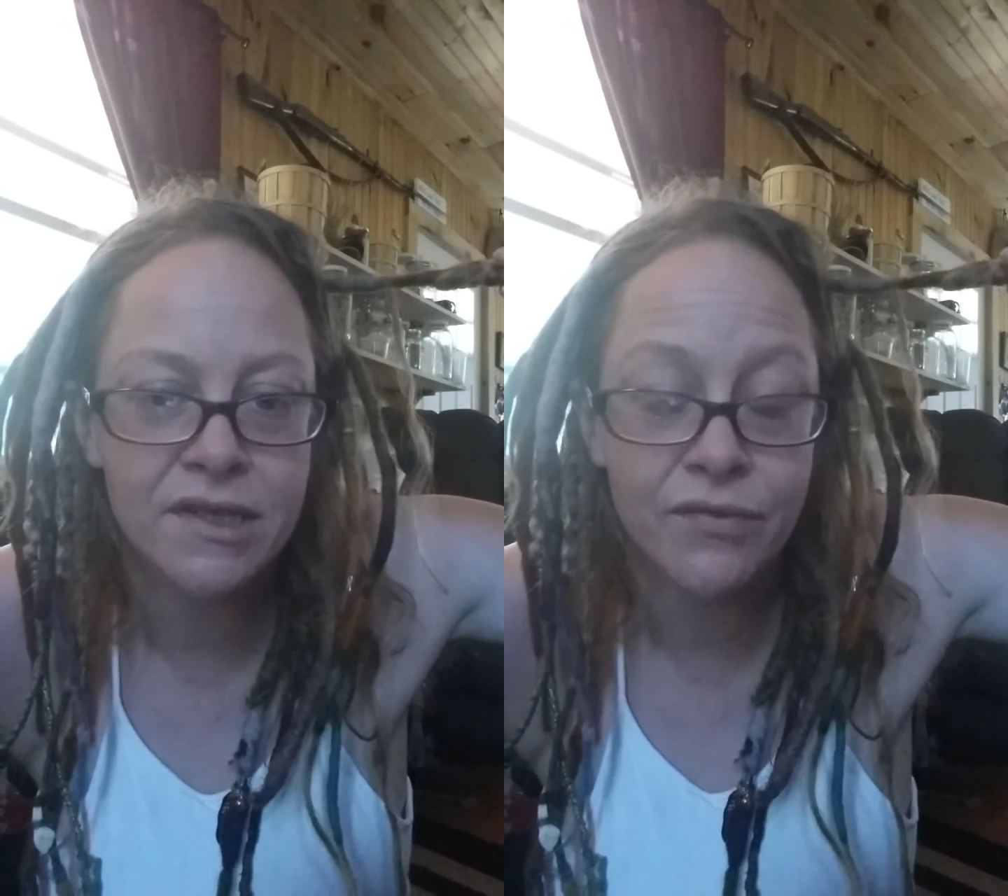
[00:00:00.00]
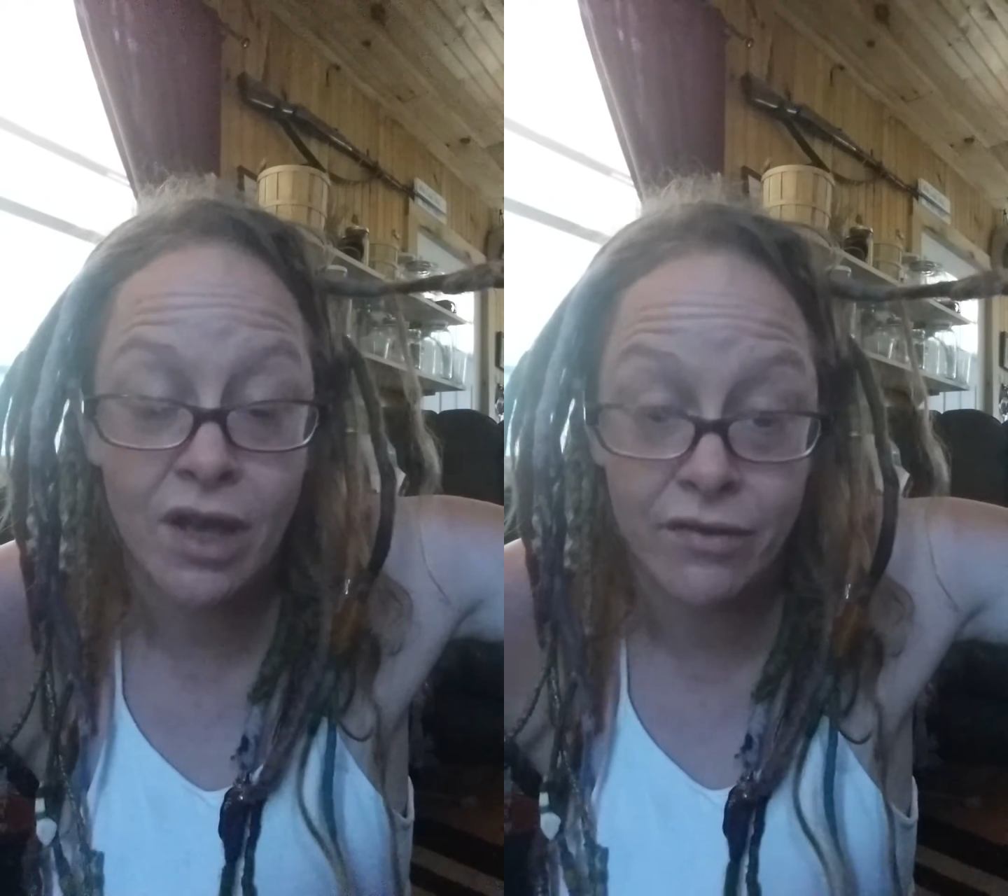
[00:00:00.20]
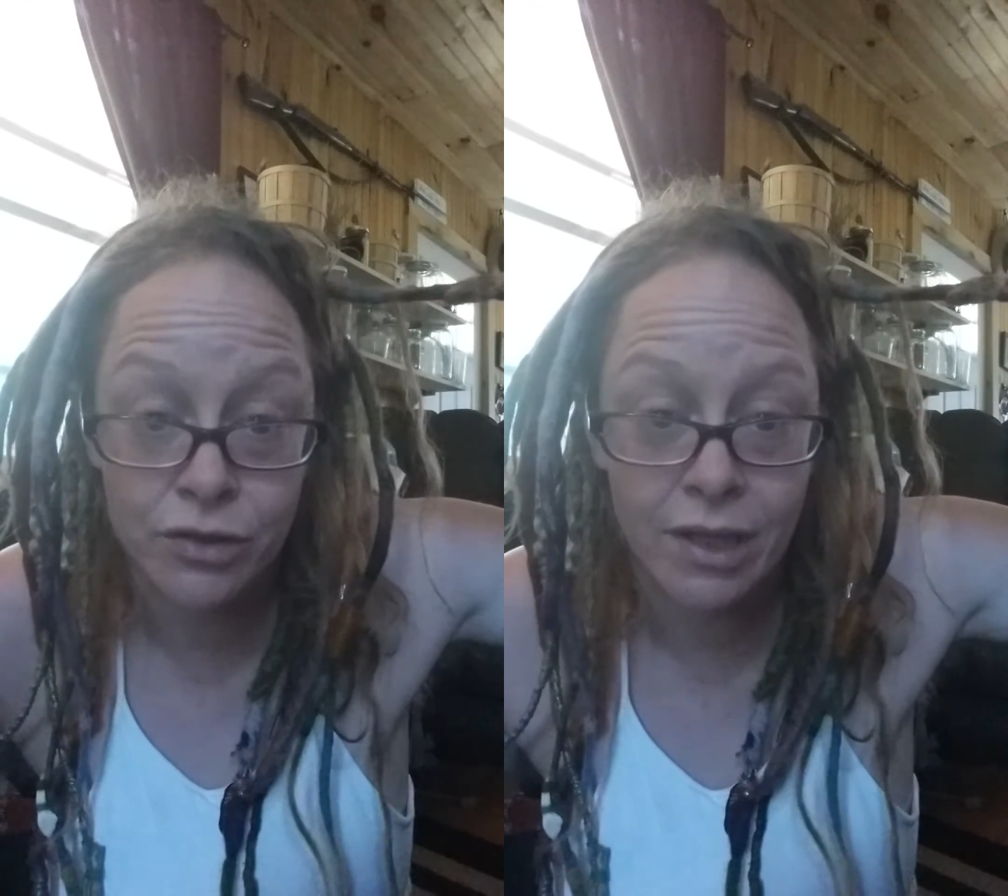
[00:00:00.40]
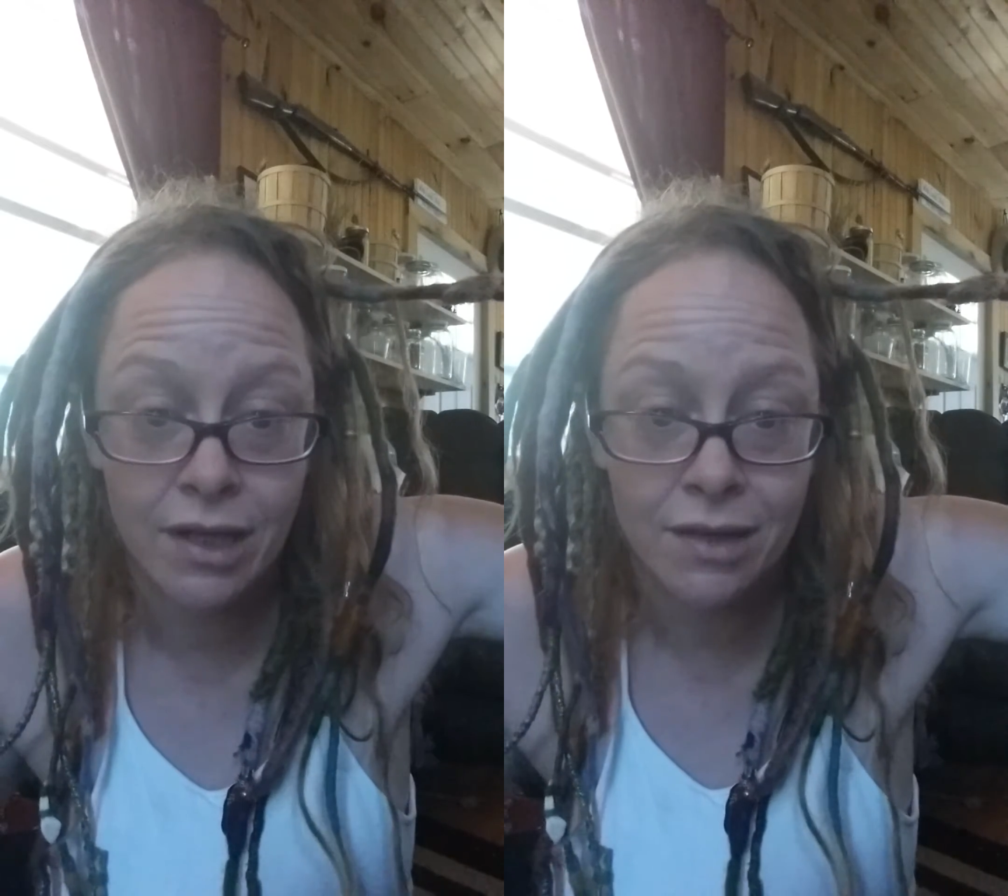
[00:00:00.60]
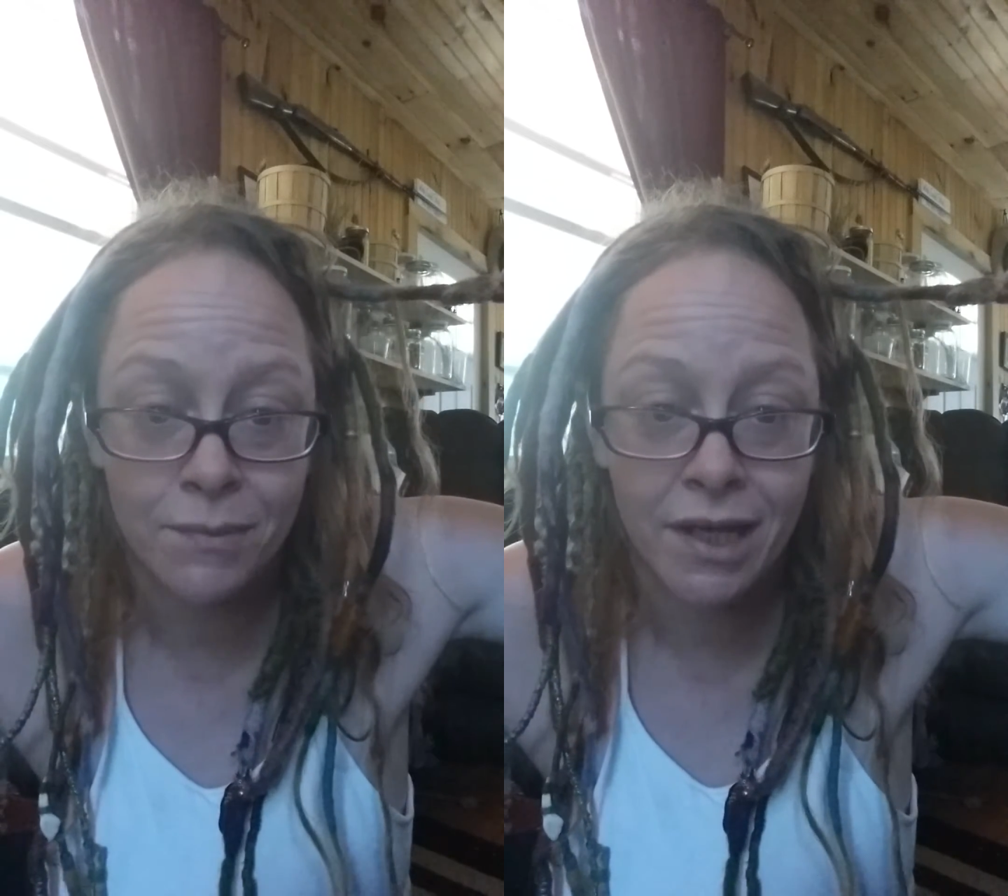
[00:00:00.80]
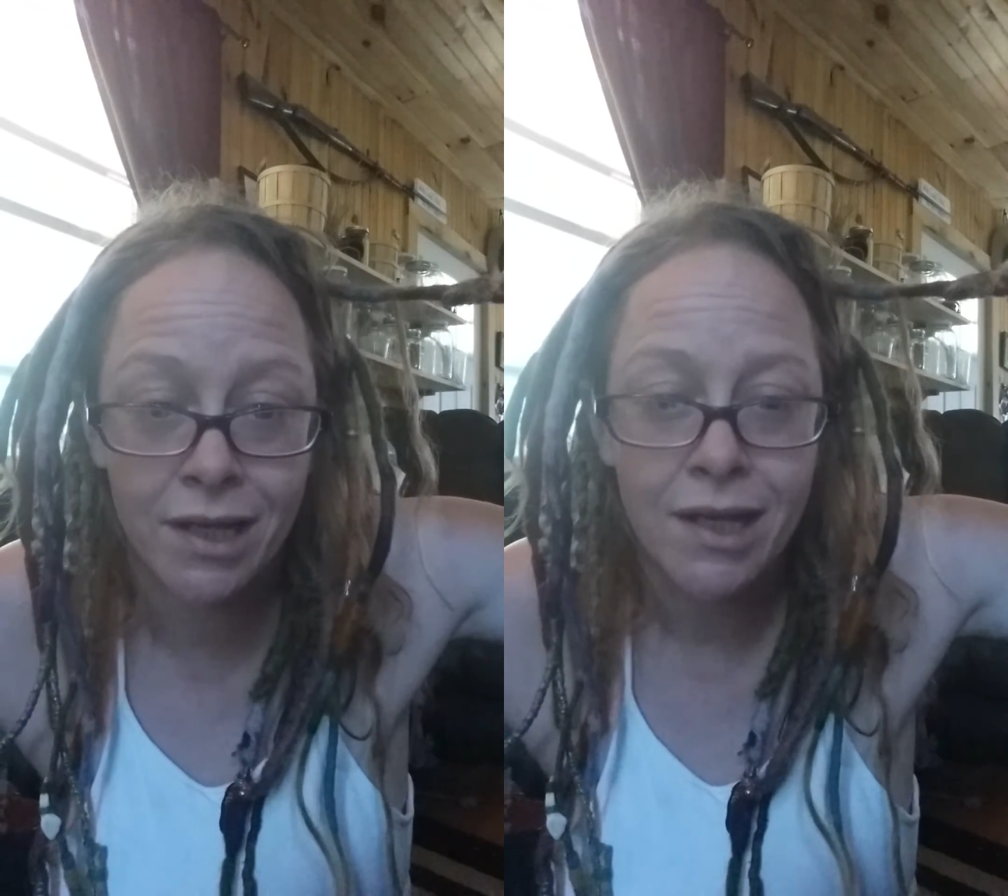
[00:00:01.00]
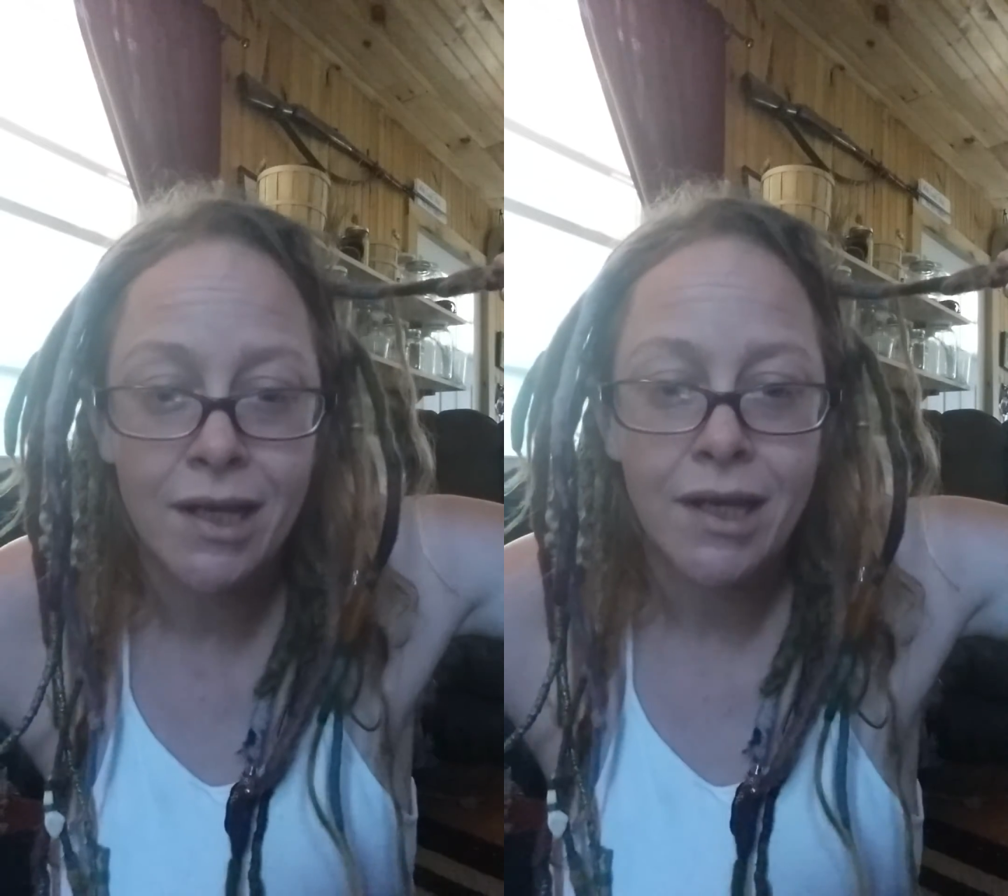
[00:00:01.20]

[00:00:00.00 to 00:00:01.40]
if you have a dreadlock made,